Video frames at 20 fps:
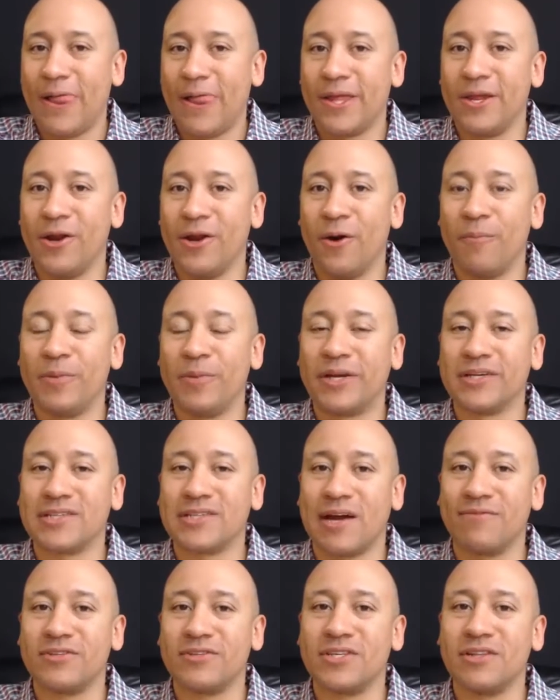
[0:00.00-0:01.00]
you know, because
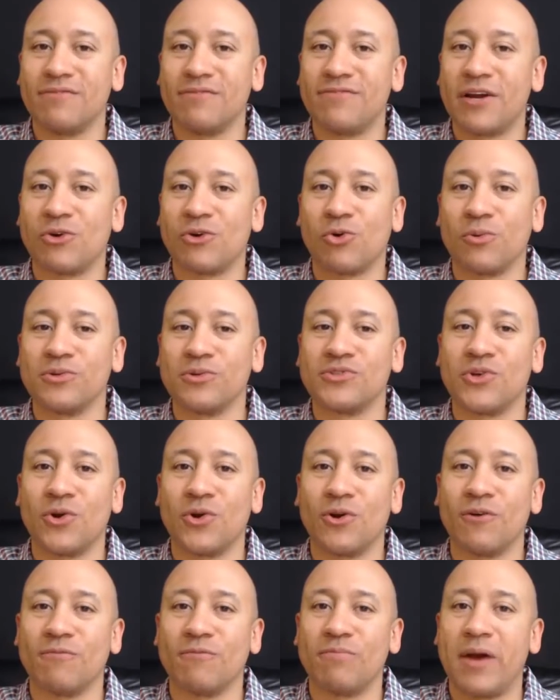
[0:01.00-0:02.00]
obviously the Federal
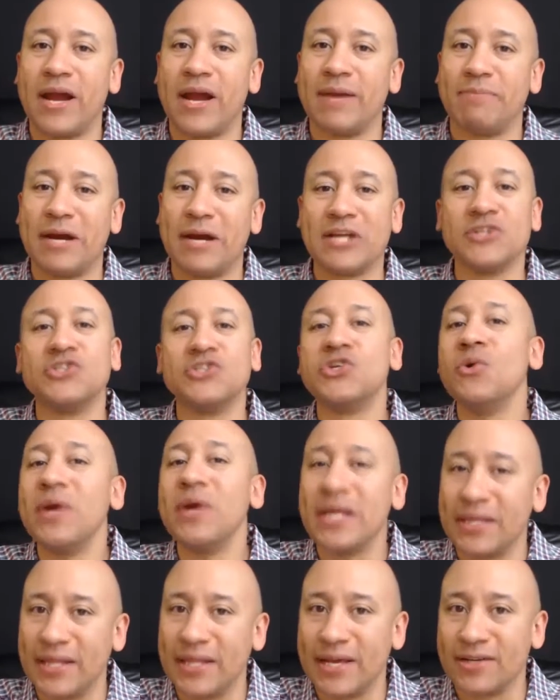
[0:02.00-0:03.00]
Reserve, by
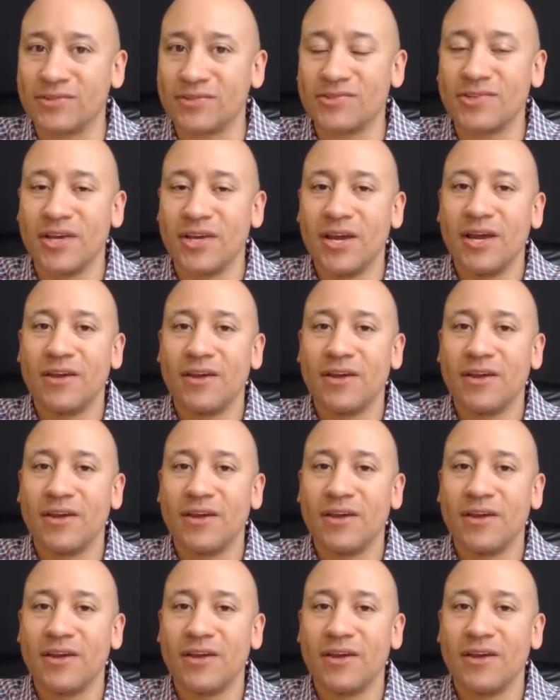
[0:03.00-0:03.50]
doing this,